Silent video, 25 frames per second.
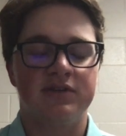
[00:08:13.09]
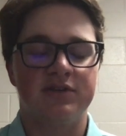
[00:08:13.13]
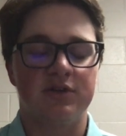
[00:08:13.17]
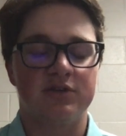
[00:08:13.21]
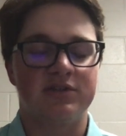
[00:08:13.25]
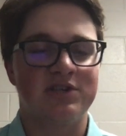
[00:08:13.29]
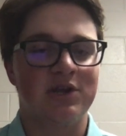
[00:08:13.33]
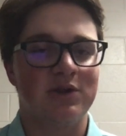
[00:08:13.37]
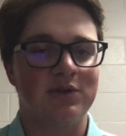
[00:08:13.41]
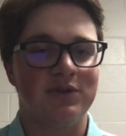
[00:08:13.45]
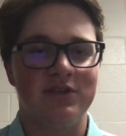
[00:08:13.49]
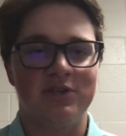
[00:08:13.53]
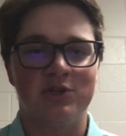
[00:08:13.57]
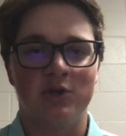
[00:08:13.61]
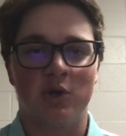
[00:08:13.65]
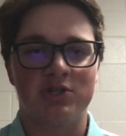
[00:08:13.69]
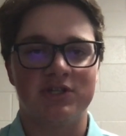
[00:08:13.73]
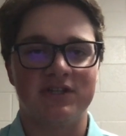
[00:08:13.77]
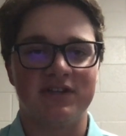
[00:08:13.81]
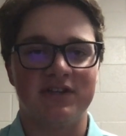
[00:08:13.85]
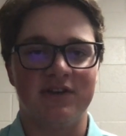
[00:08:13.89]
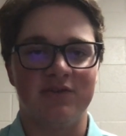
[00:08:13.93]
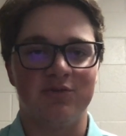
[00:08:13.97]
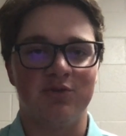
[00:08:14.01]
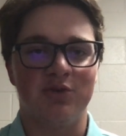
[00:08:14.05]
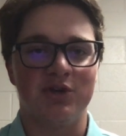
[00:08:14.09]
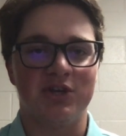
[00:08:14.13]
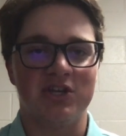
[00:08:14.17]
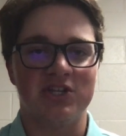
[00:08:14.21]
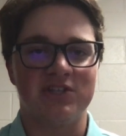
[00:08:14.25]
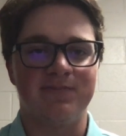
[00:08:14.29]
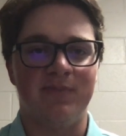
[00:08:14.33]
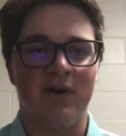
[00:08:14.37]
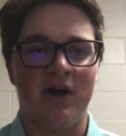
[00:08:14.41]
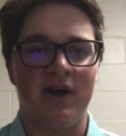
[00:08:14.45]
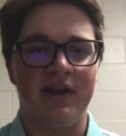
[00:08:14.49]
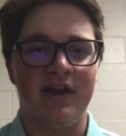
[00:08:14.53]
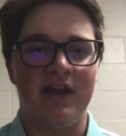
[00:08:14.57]
So certainly Georgia's in a really good
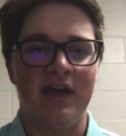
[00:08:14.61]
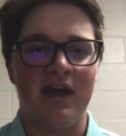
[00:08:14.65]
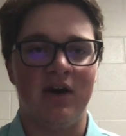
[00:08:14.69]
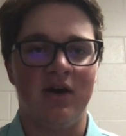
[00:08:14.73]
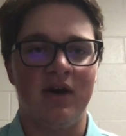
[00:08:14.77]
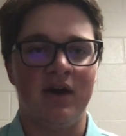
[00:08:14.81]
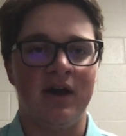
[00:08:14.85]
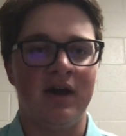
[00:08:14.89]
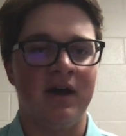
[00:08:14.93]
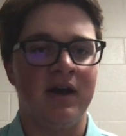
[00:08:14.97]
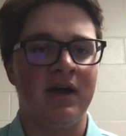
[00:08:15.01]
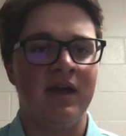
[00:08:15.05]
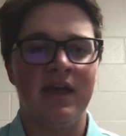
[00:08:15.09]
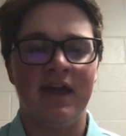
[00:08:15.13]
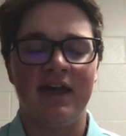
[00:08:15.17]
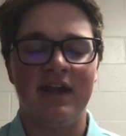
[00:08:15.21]
spot now.